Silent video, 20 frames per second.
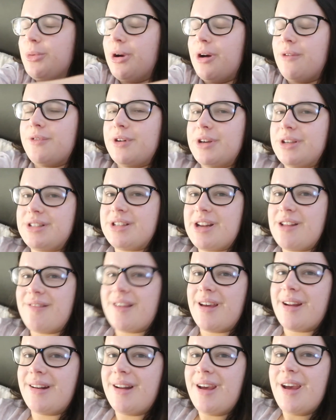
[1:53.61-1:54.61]
breakfast and
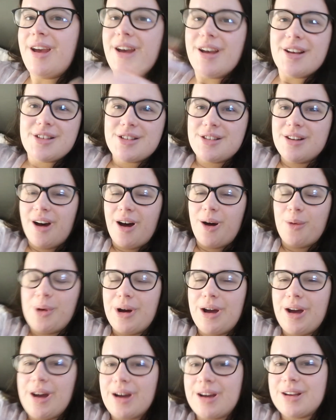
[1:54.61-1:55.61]
then start
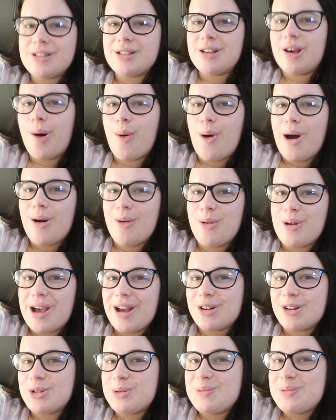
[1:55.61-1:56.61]
work. So I will
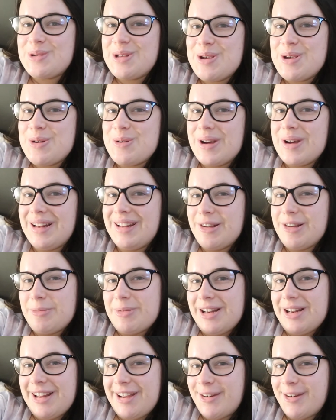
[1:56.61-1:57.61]
catch up with you a little
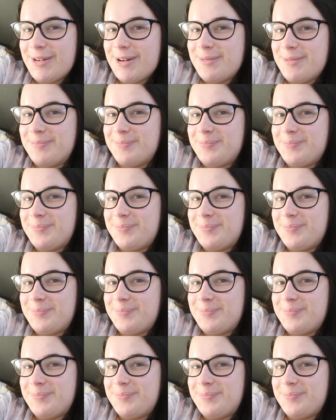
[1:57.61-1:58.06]
bit later on.